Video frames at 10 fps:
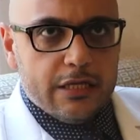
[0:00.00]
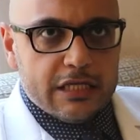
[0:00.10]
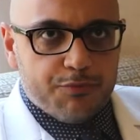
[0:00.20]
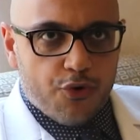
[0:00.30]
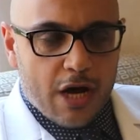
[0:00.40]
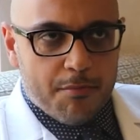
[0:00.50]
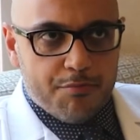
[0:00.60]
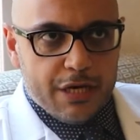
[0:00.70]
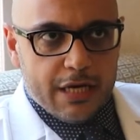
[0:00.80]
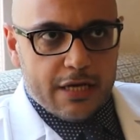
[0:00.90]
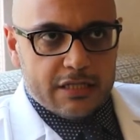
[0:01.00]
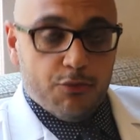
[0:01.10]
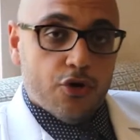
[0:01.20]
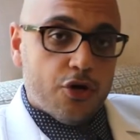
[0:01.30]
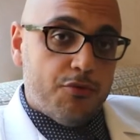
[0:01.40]
This program, being a
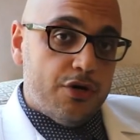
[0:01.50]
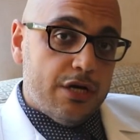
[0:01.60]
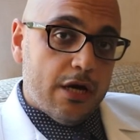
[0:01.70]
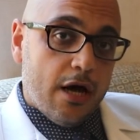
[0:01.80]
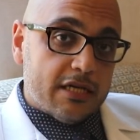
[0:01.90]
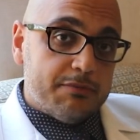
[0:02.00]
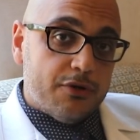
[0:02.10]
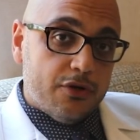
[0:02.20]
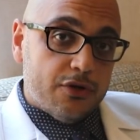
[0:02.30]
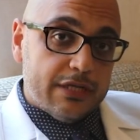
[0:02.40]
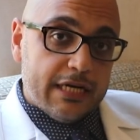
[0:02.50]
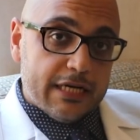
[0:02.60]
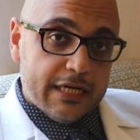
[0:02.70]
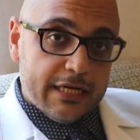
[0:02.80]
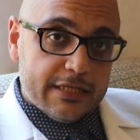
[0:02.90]
small community hospital that
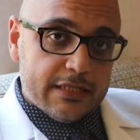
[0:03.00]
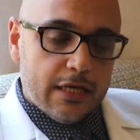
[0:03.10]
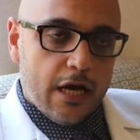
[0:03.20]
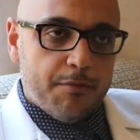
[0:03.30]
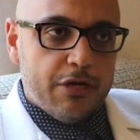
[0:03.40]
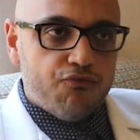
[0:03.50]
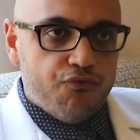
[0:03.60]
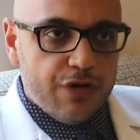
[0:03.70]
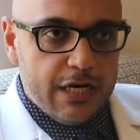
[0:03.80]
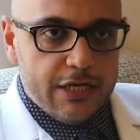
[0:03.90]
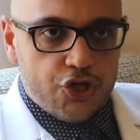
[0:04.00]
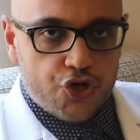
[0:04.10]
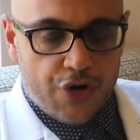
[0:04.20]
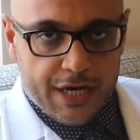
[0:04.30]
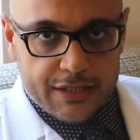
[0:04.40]
it is, it really
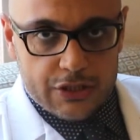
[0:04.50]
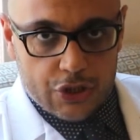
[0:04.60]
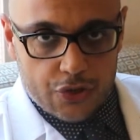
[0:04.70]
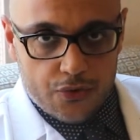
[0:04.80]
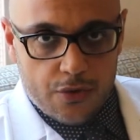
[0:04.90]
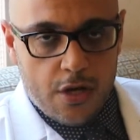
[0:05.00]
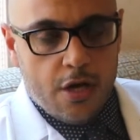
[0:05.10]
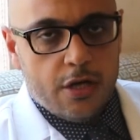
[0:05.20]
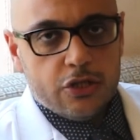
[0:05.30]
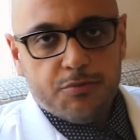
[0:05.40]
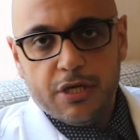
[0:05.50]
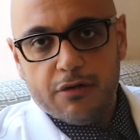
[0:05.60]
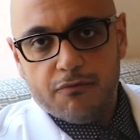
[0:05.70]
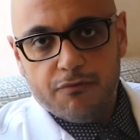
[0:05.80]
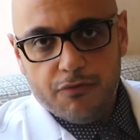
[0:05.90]
trains you to
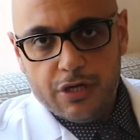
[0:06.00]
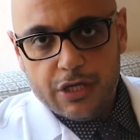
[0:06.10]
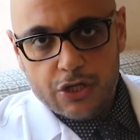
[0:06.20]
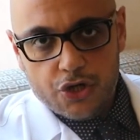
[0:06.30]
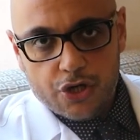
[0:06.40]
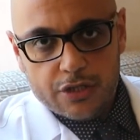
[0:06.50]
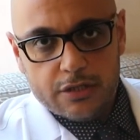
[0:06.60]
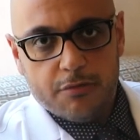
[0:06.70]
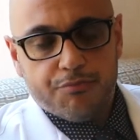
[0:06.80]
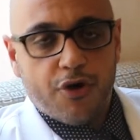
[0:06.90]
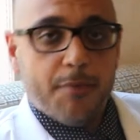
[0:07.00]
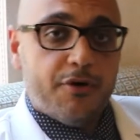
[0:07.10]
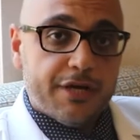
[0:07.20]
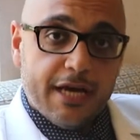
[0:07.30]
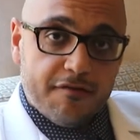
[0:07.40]
be a really good
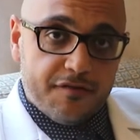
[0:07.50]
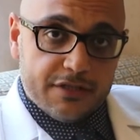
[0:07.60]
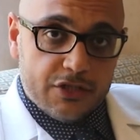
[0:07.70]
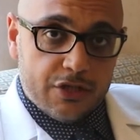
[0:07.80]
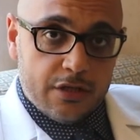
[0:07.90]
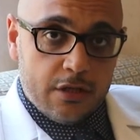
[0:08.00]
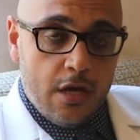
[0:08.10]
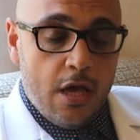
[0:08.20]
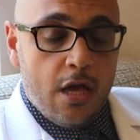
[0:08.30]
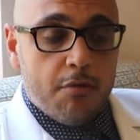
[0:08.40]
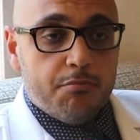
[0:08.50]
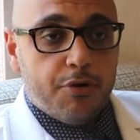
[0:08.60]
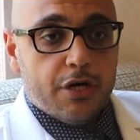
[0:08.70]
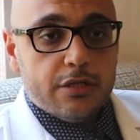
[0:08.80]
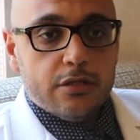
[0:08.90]
primary care physician.
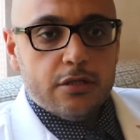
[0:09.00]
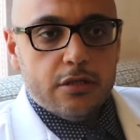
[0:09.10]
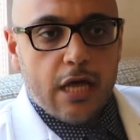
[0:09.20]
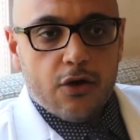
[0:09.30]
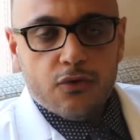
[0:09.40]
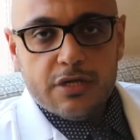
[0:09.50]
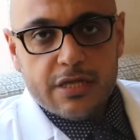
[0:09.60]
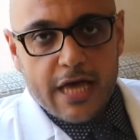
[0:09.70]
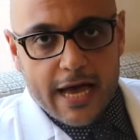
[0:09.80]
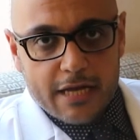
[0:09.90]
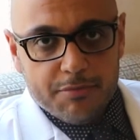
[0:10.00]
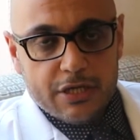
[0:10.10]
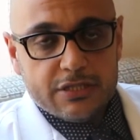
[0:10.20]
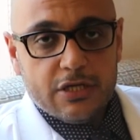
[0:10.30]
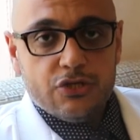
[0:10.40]
But not only that,
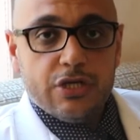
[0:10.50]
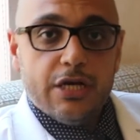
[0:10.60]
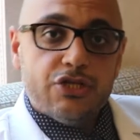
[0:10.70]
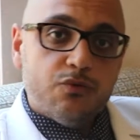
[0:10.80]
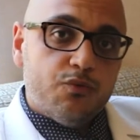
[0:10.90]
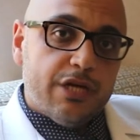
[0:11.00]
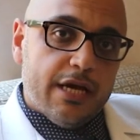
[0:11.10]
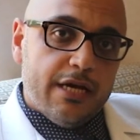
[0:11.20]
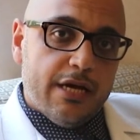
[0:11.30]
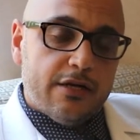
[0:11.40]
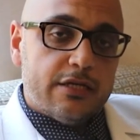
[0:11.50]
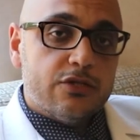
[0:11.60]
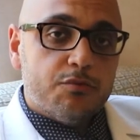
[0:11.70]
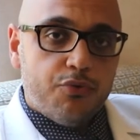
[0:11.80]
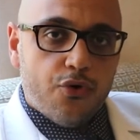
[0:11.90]
because of the education we get here and the
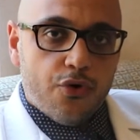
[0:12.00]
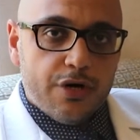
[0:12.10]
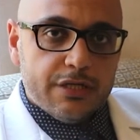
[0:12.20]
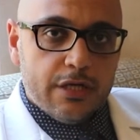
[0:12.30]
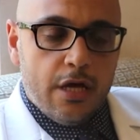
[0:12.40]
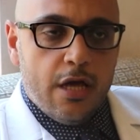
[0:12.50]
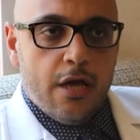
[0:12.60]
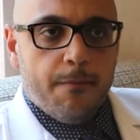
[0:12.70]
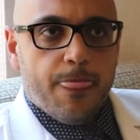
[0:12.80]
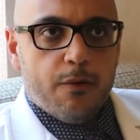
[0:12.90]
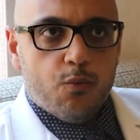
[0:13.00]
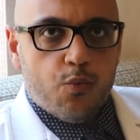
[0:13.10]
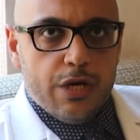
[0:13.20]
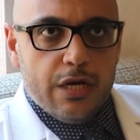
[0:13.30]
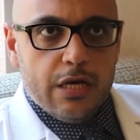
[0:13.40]
support,
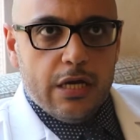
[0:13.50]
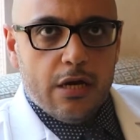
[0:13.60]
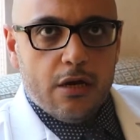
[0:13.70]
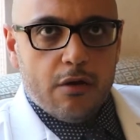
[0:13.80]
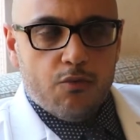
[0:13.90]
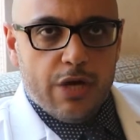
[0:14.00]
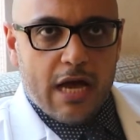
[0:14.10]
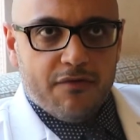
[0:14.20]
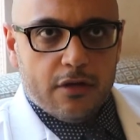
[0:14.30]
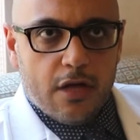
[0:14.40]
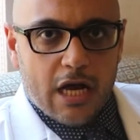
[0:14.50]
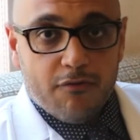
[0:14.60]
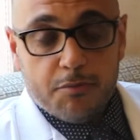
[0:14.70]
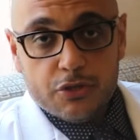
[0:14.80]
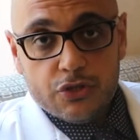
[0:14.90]
we have a lot
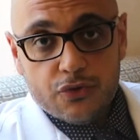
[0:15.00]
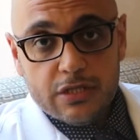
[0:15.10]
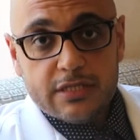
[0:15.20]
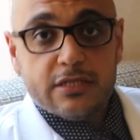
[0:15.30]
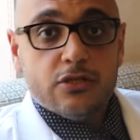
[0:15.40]
of opportunities